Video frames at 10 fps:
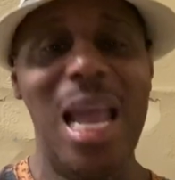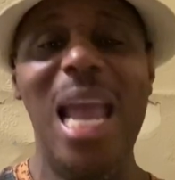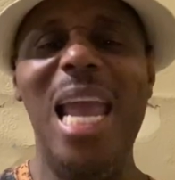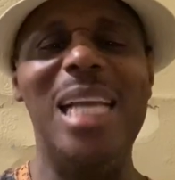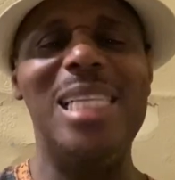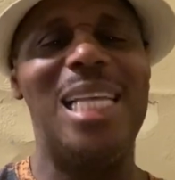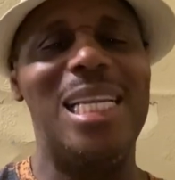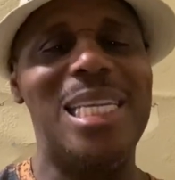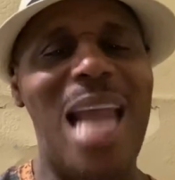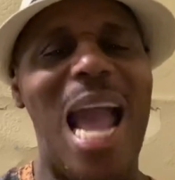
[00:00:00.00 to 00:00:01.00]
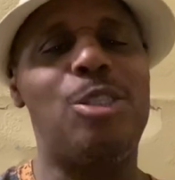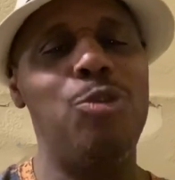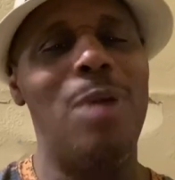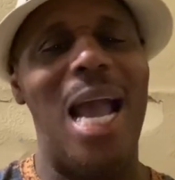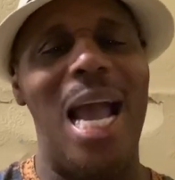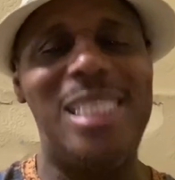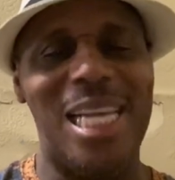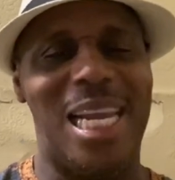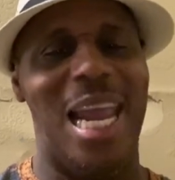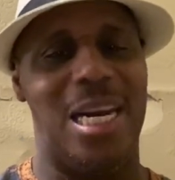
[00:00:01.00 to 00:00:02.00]
He's a natural
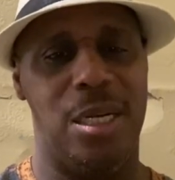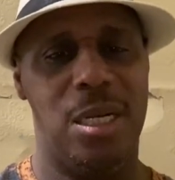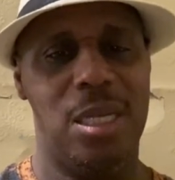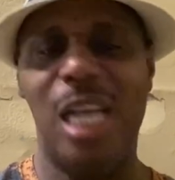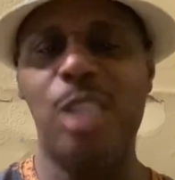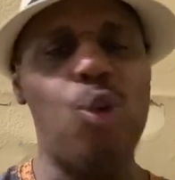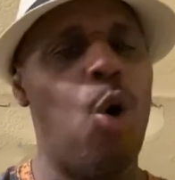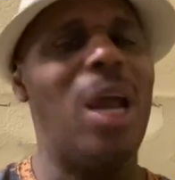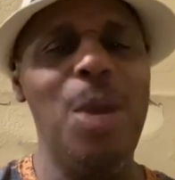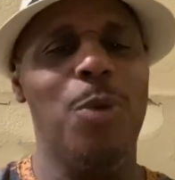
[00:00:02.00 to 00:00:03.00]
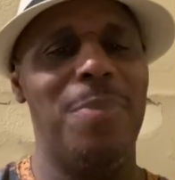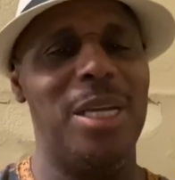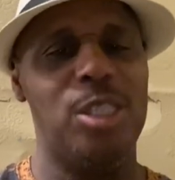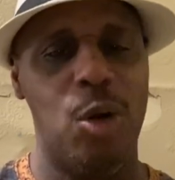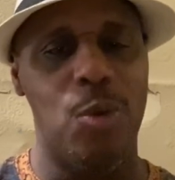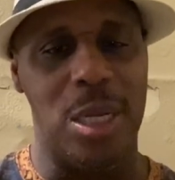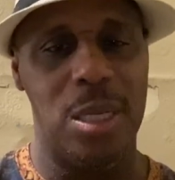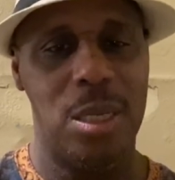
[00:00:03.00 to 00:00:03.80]
educator. That's all he would have been doing.